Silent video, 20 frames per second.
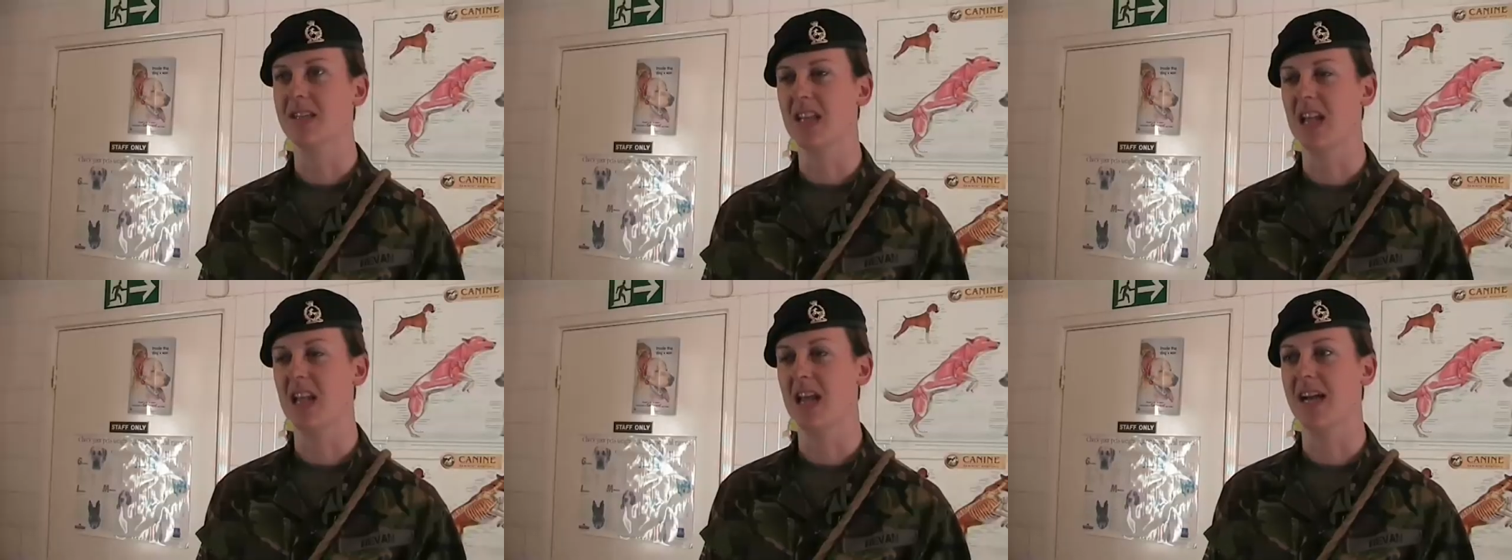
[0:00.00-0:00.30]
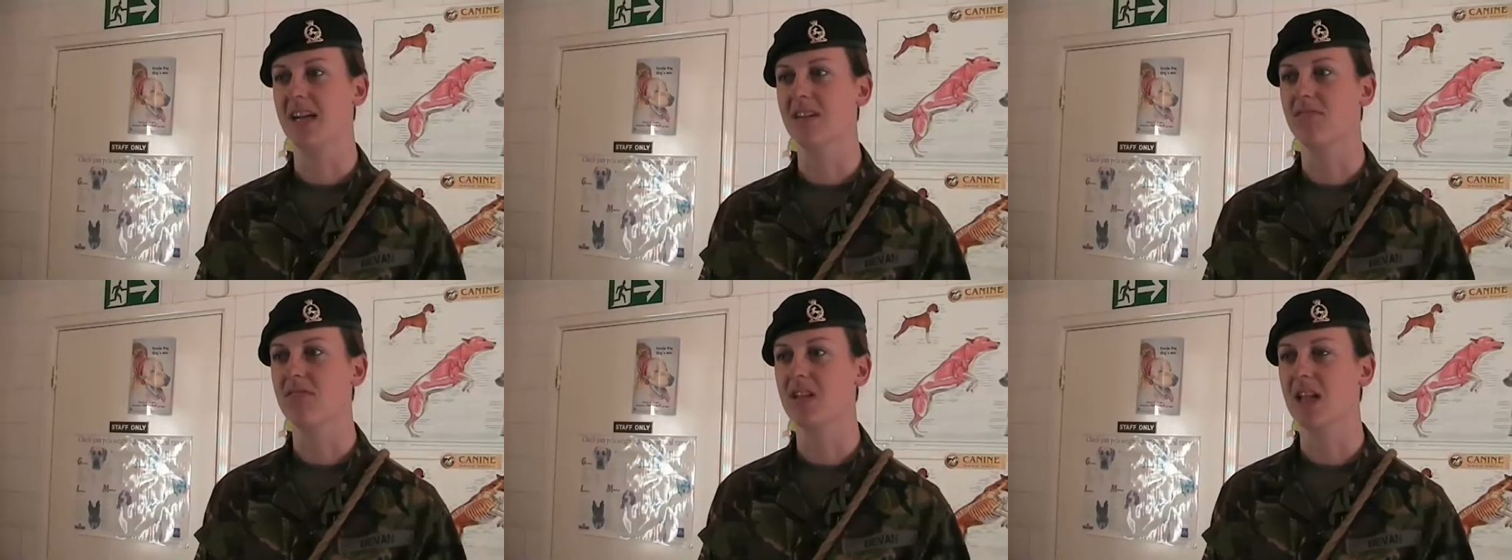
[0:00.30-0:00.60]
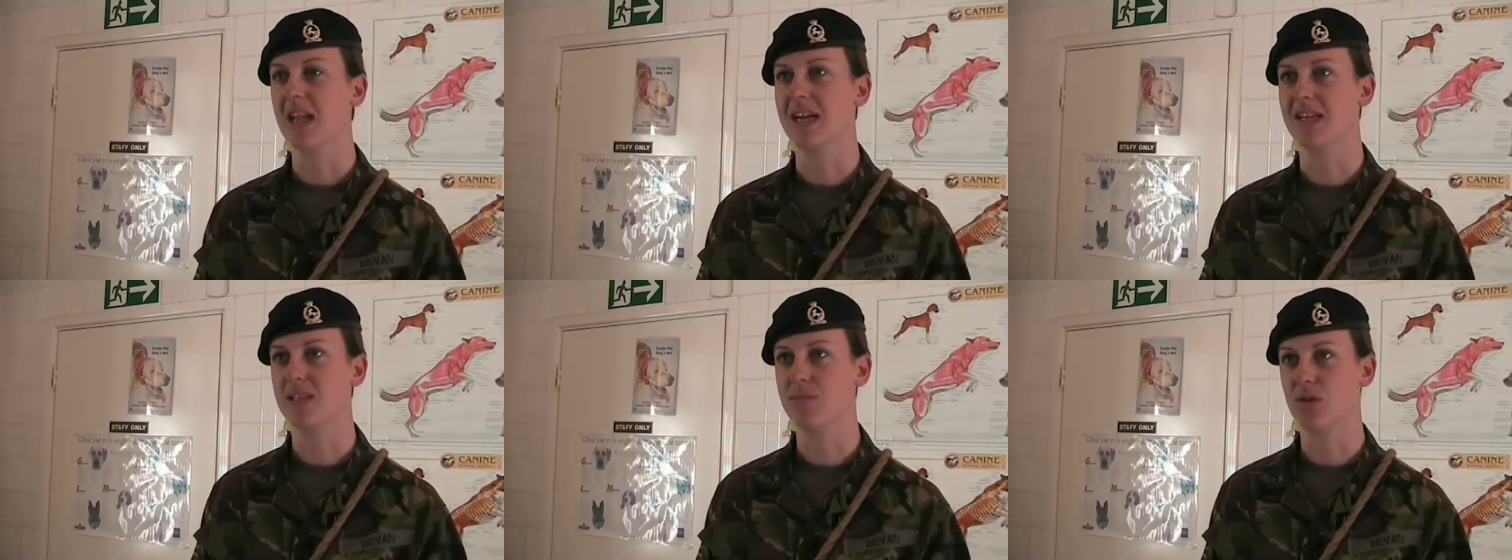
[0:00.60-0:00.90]
the
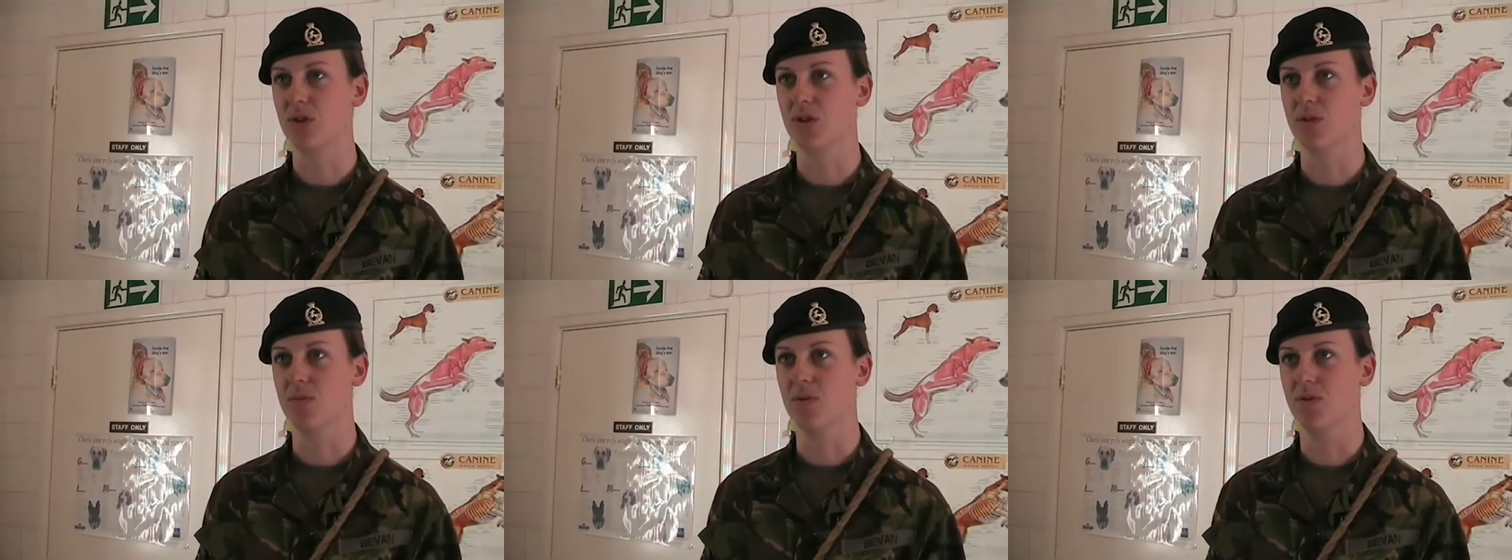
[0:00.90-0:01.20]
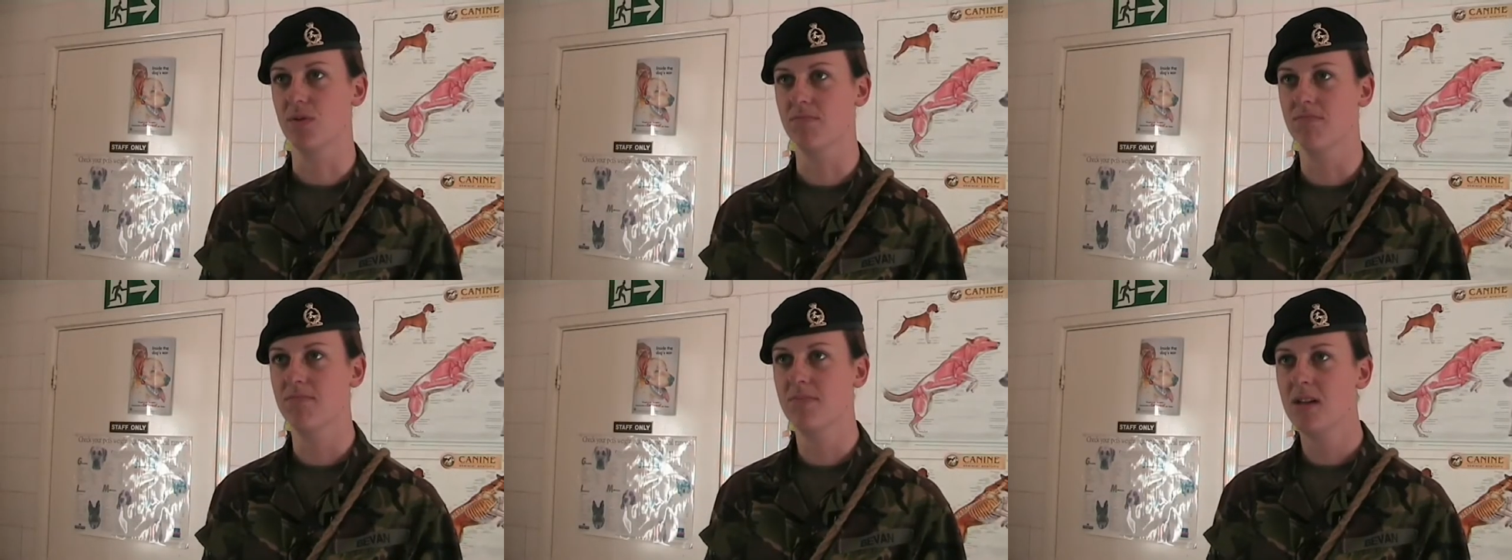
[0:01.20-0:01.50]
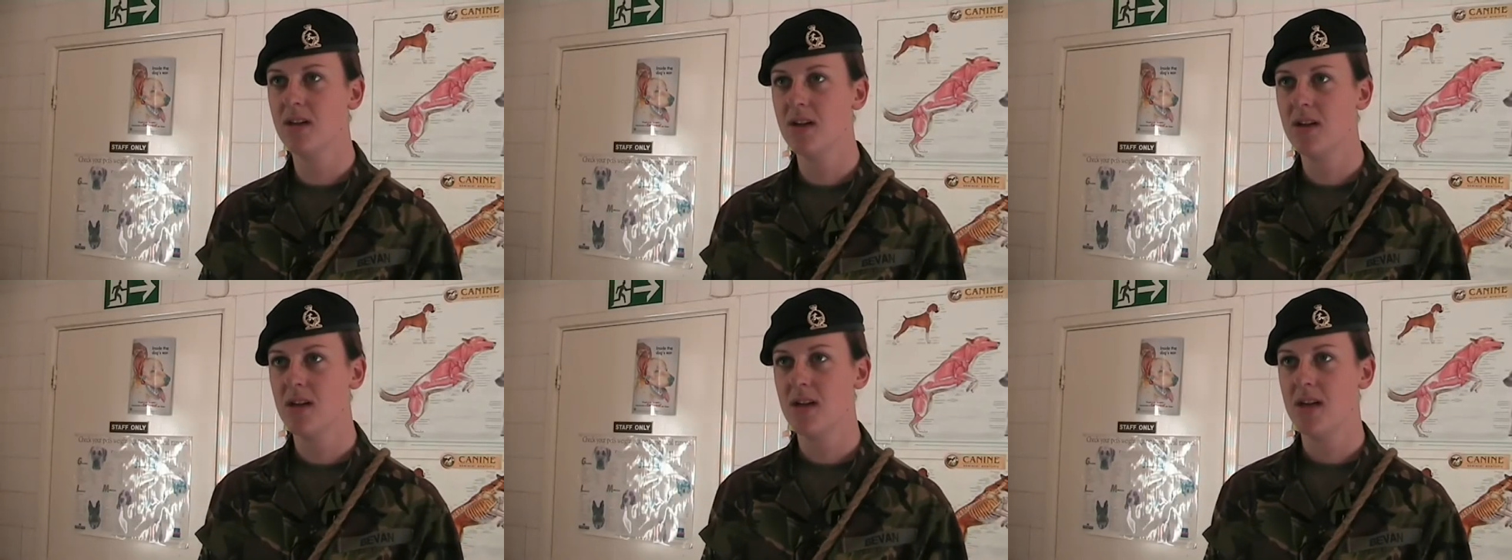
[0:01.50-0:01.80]
last possible
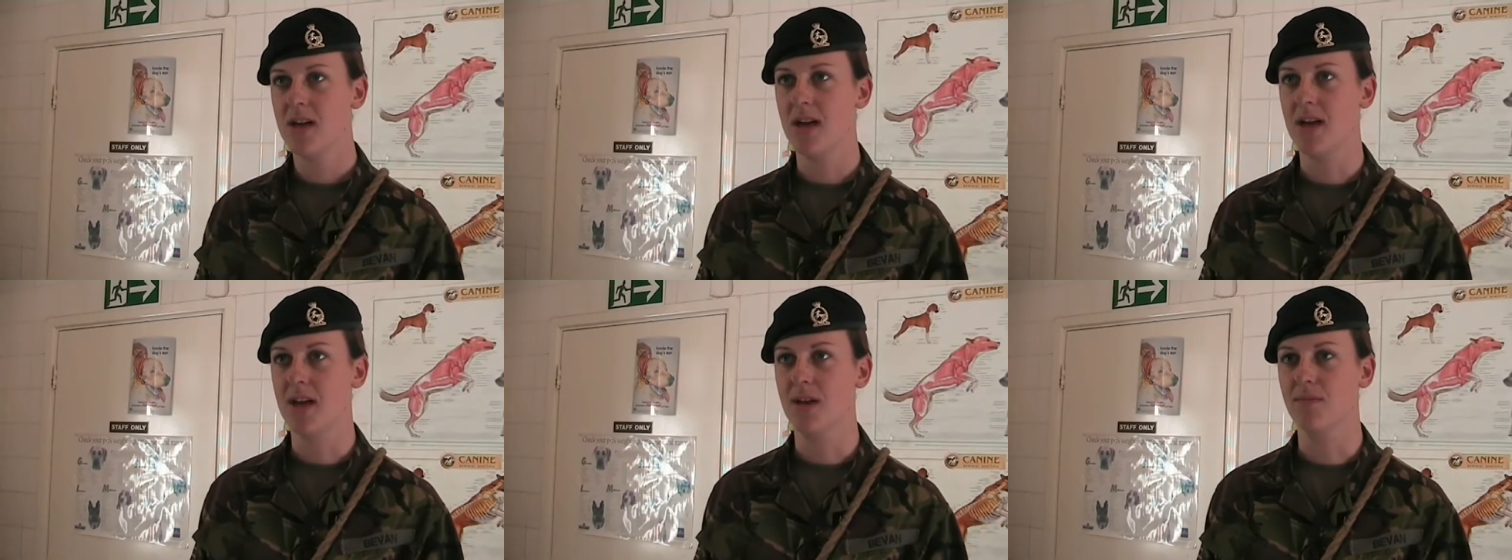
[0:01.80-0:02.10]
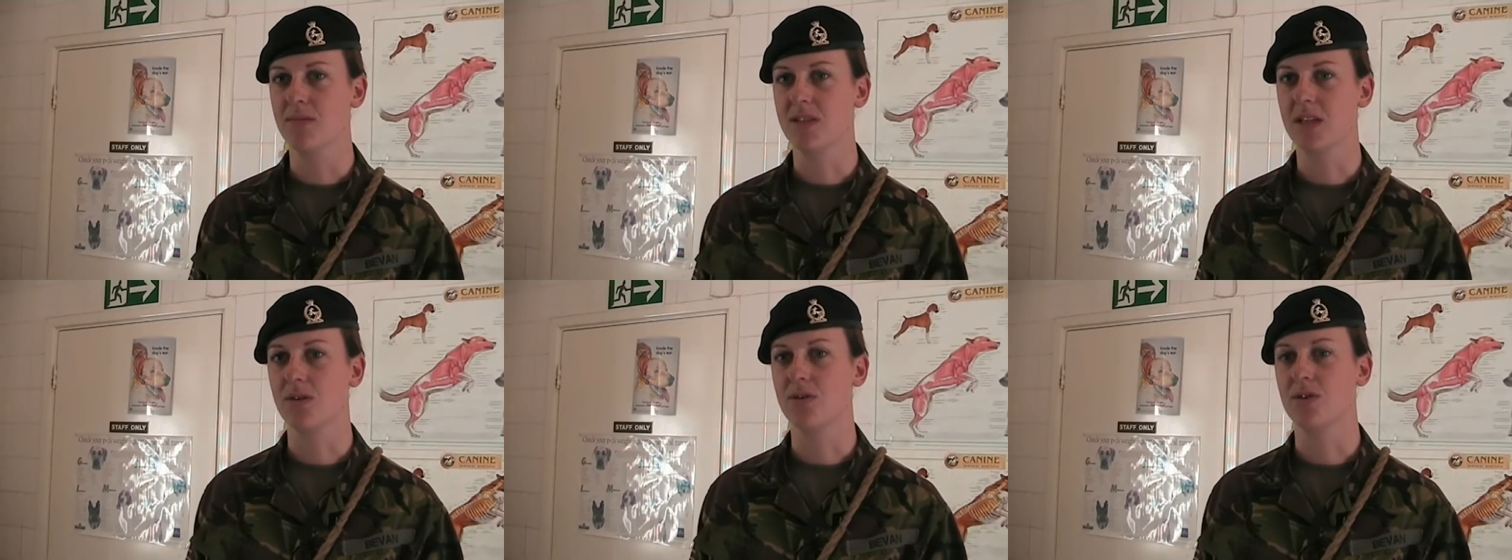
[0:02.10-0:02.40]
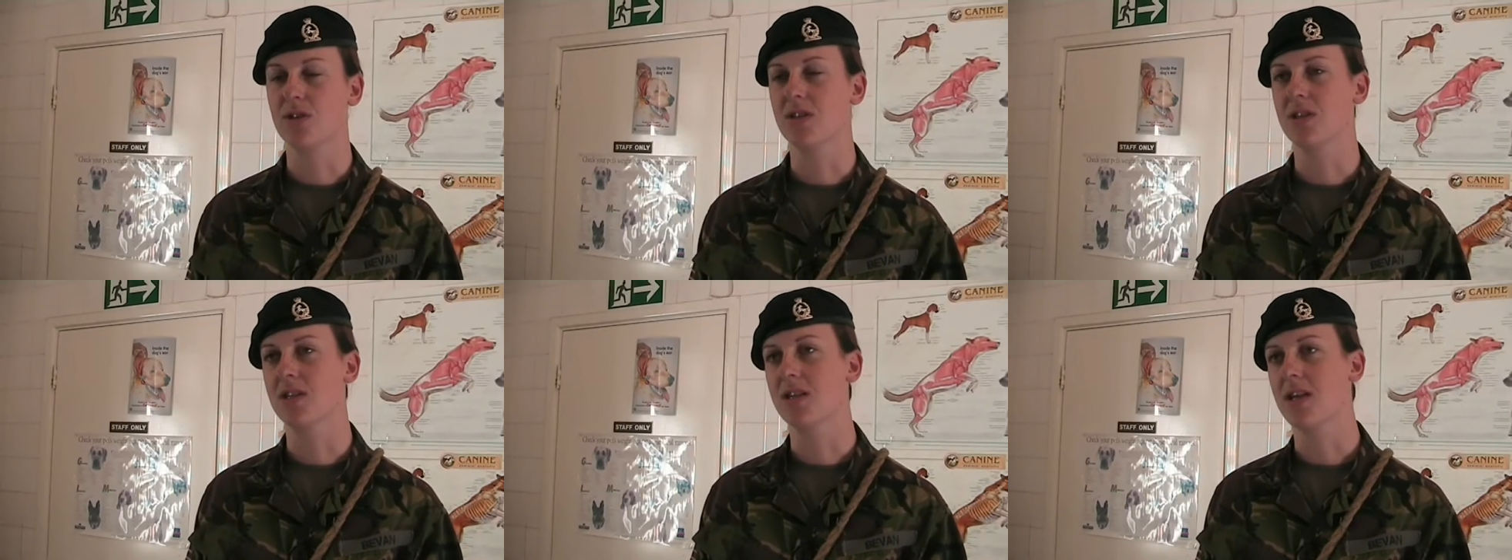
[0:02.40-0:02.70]
solution to